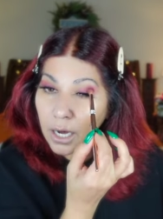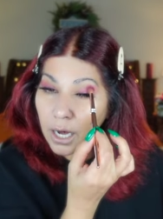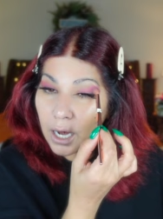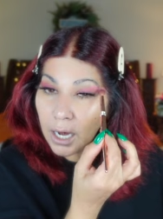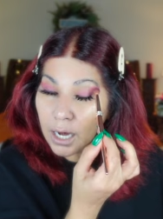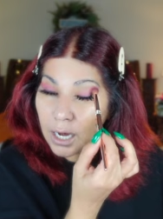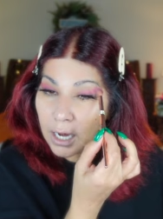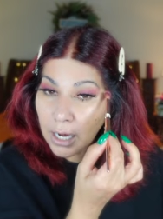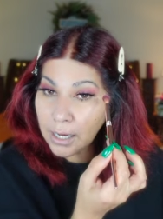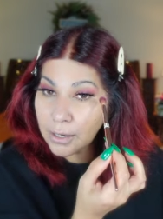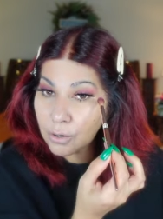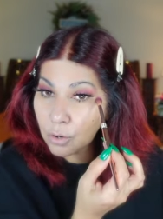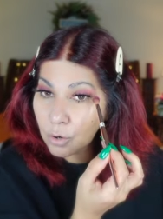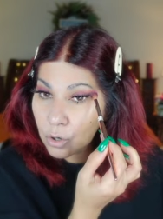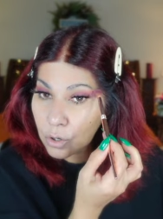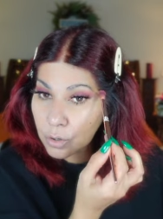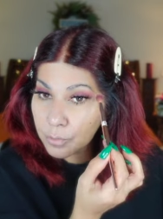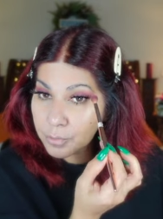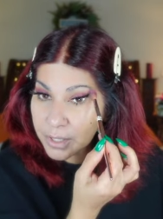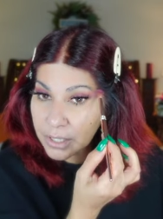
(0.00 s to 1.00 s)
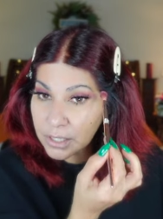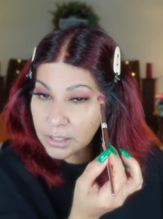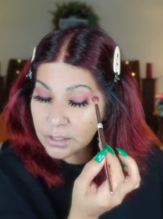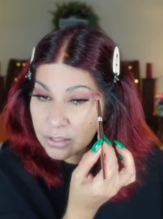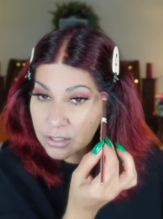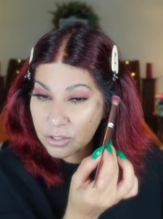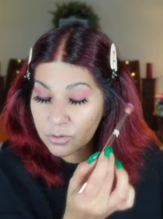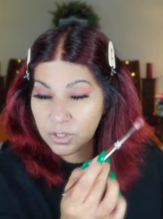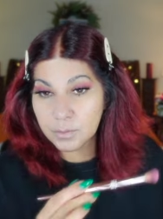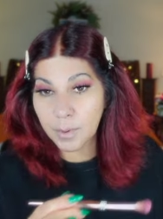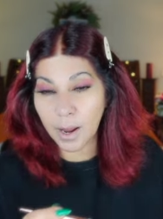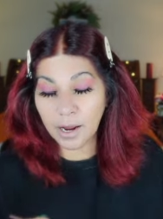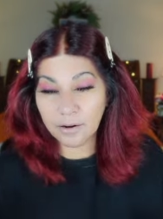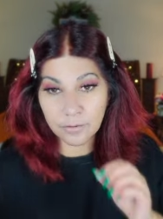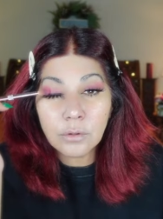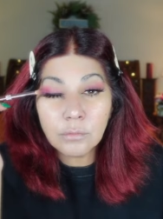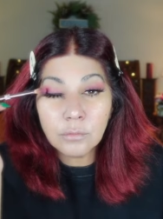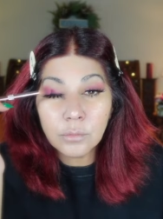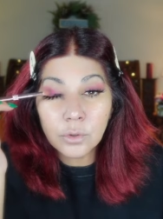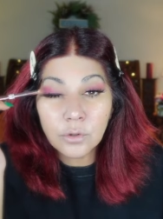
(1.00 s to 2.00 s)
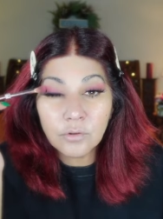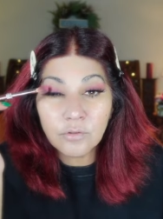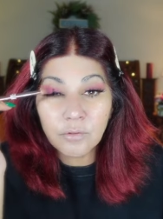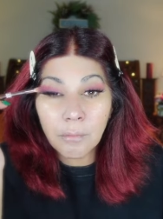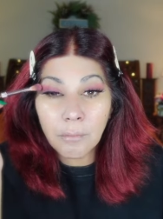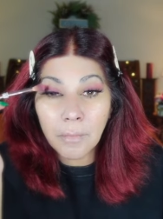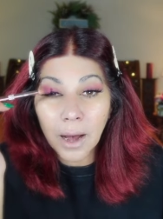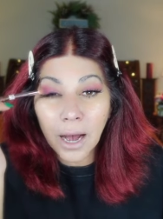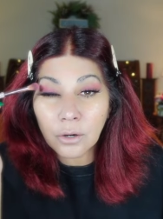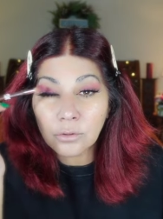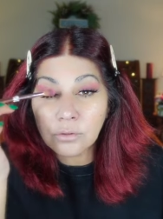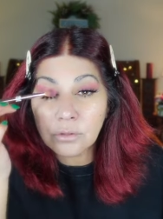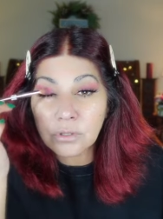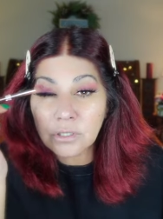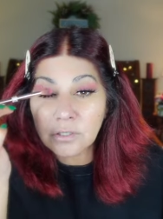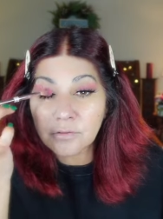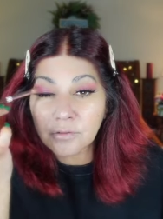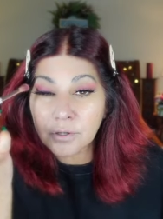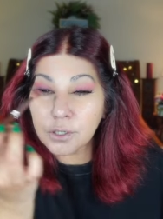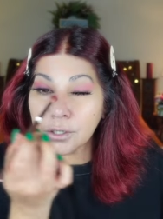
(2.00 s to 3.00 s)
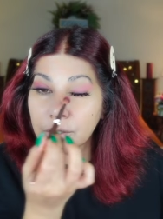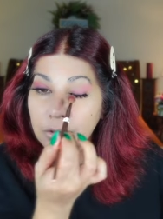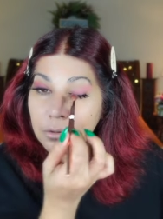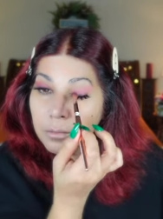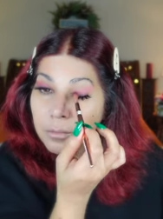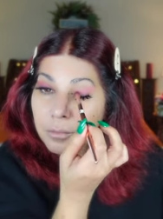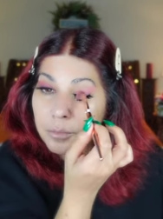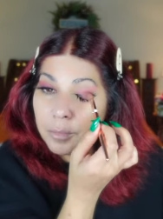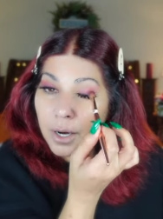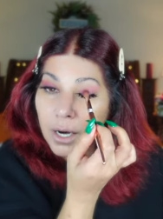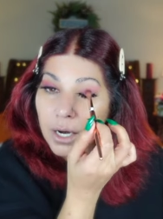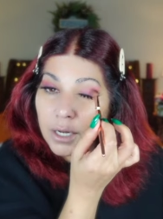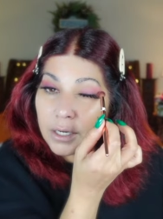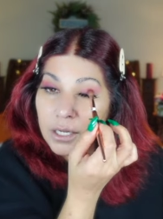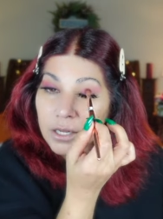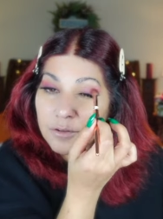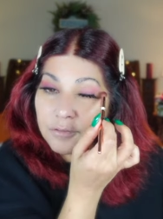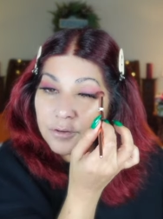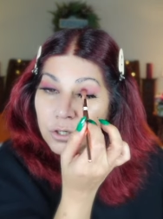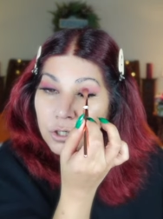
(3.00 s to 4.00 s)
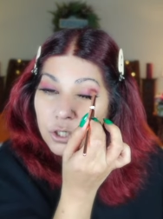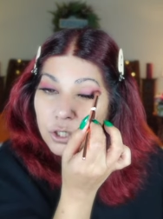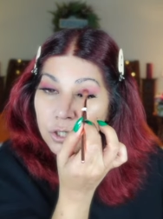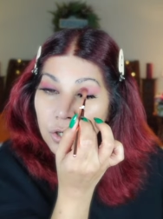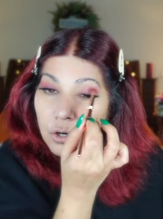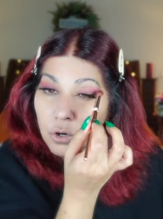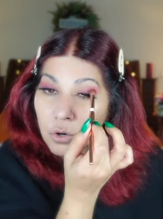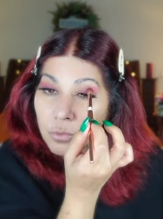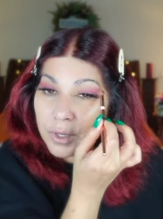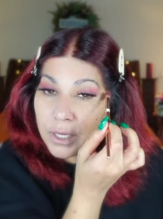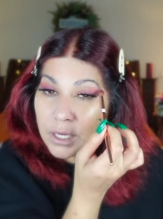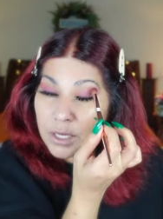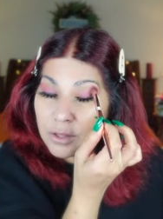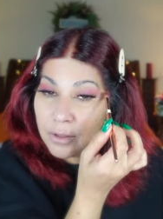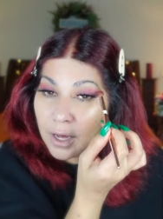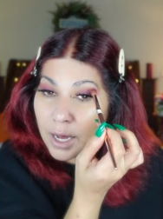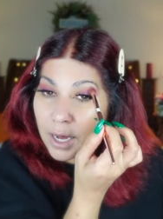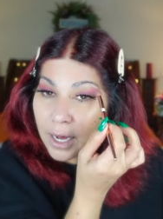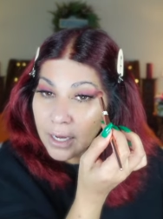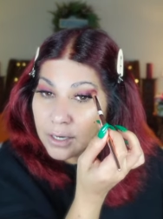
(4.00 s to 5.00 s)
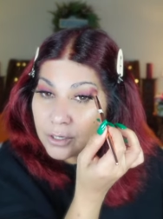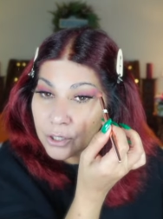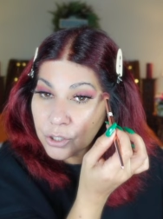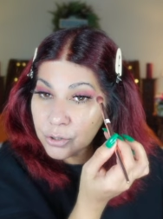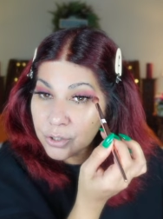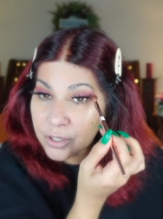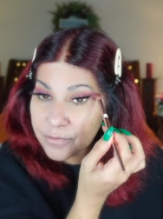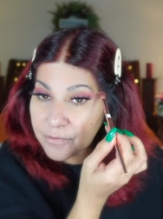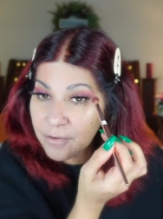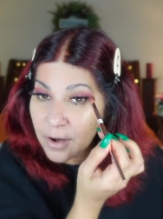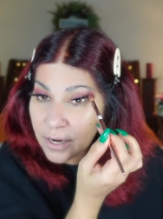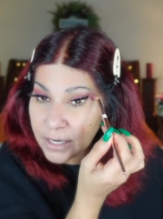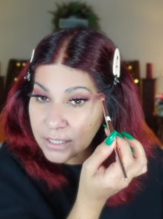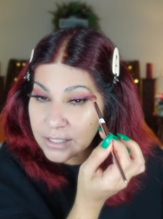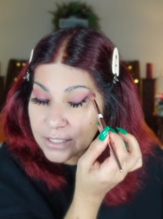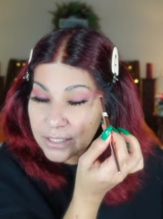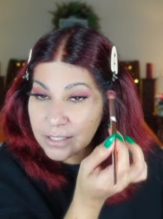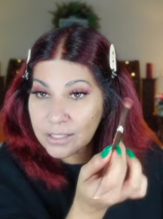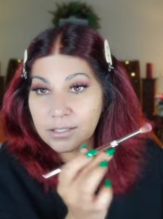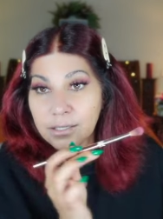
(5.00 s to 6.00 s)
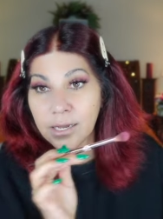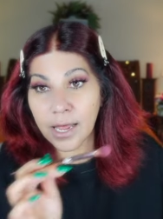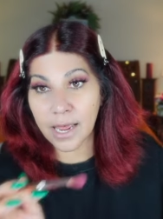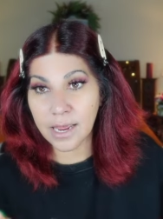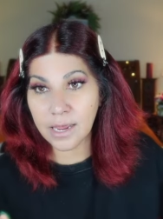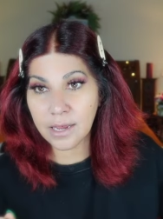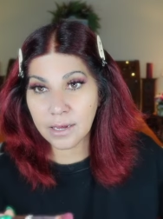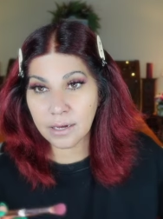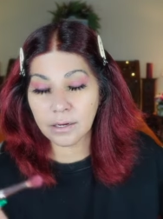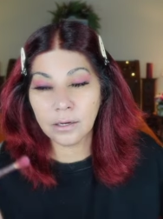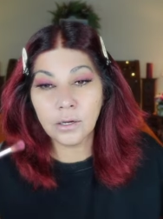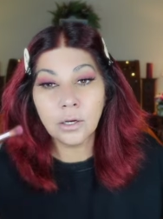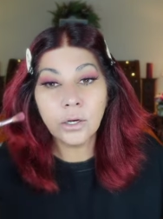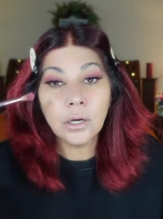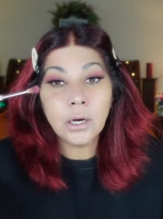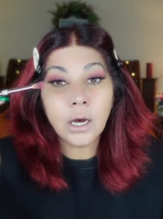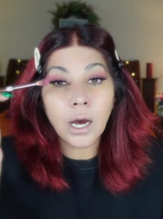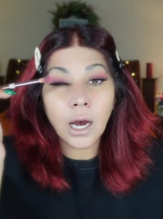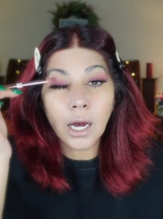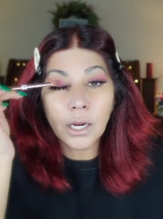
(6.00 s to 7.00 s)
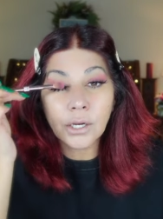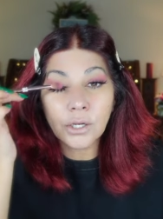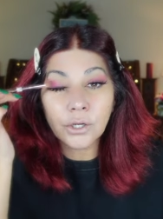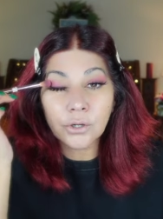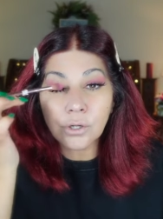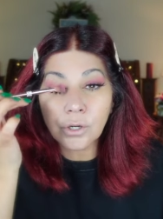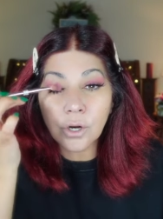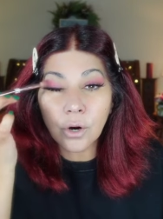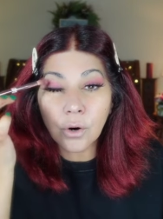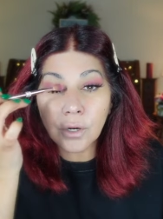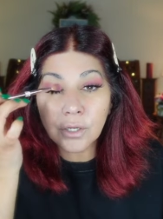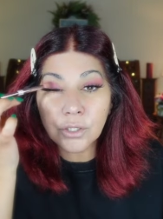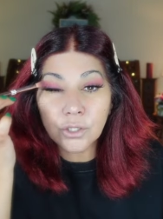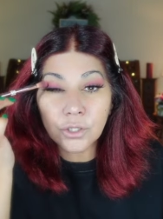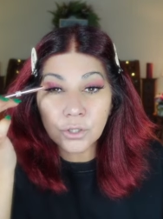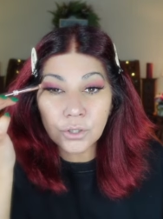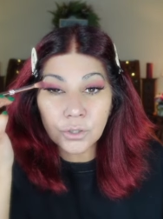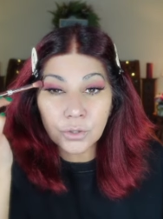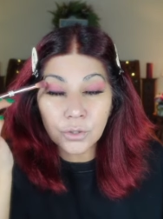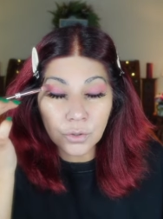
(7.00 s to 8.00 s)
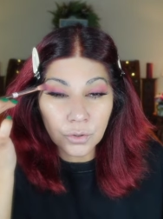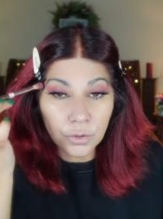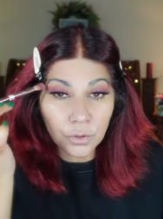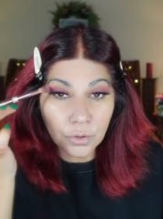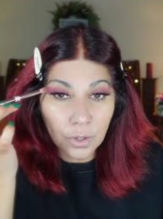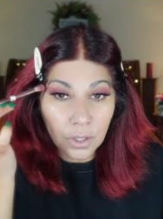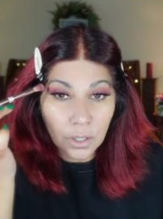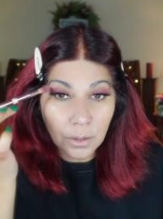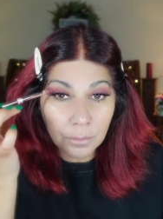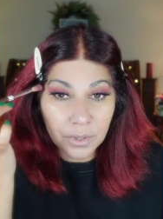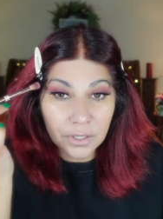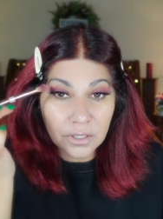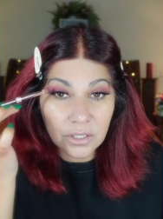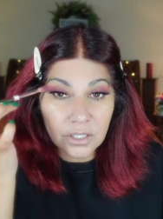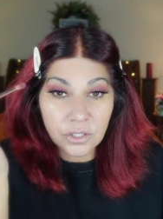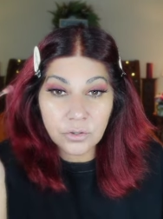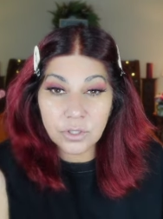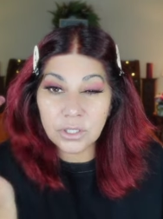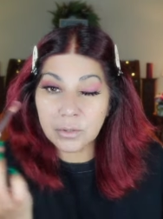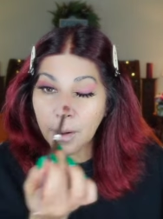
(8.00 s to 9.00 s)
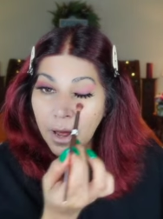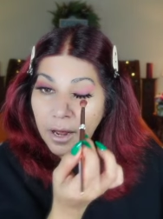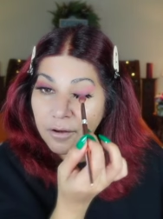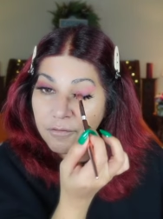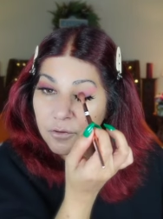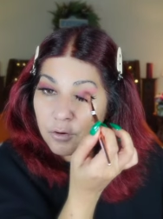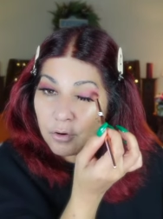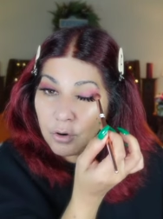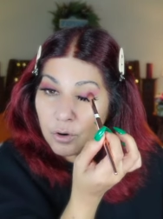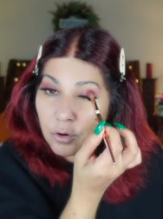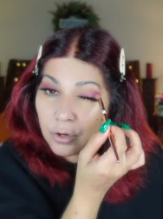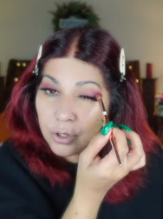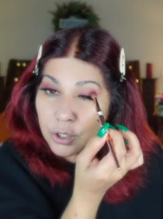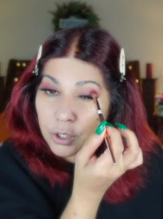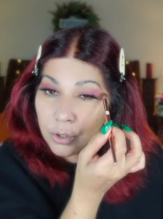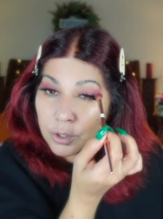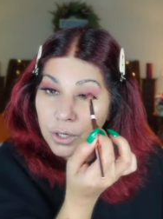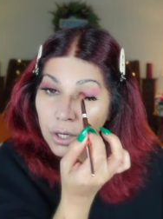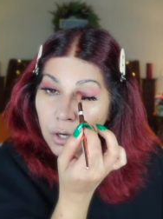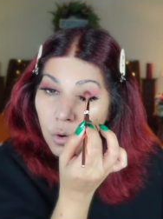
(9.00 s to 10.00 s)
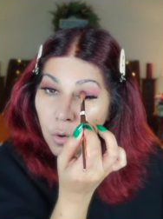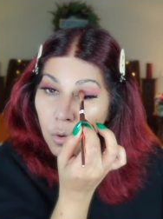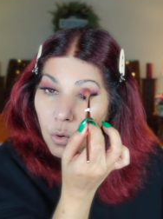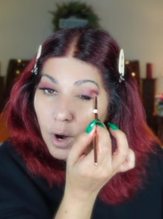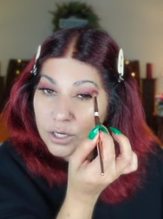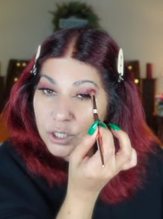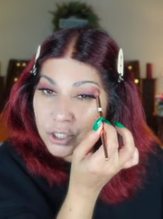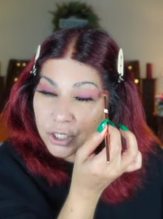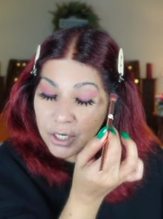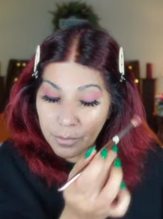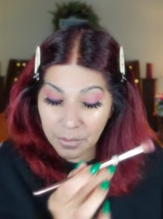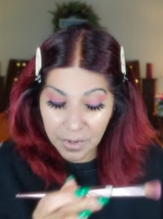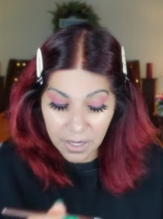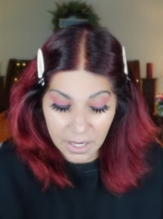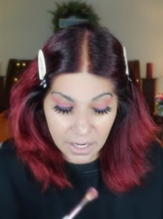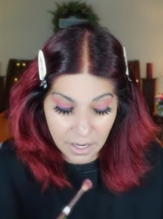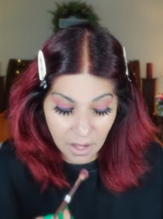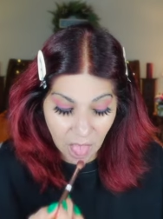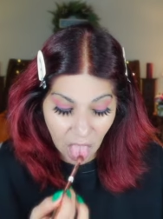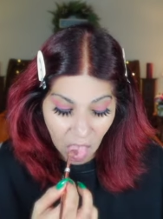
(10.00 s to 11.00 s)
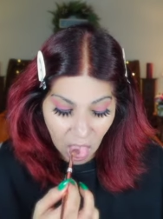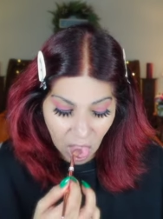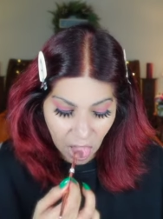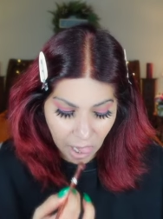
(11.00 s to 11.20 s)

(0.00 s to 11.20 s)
and or be disrespectful, move mountains for you. But if you show me that you're a fucking snake and you're going to be disrespectful, you're going to question me,